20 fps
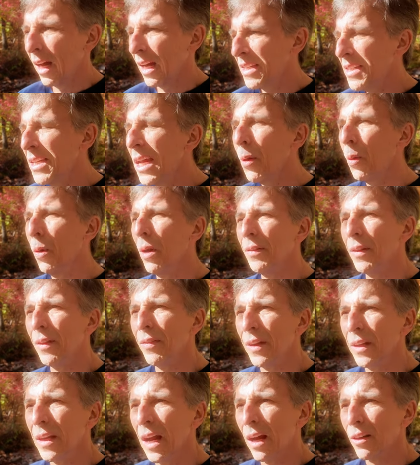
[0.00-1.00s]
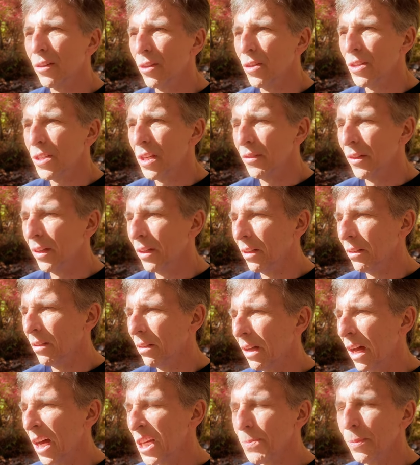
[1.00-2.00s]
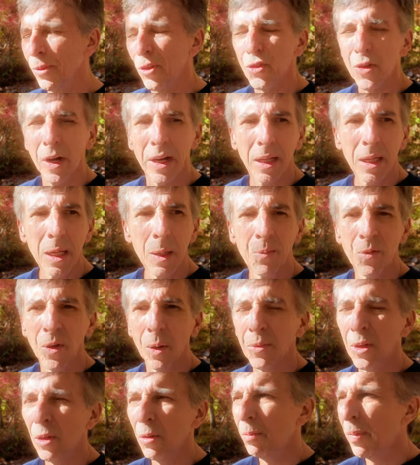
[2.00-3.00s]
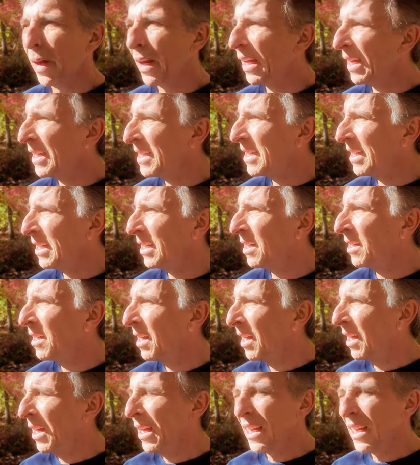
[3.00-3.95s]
secret that the doctors and the hospitals try to keep from you, but indeed,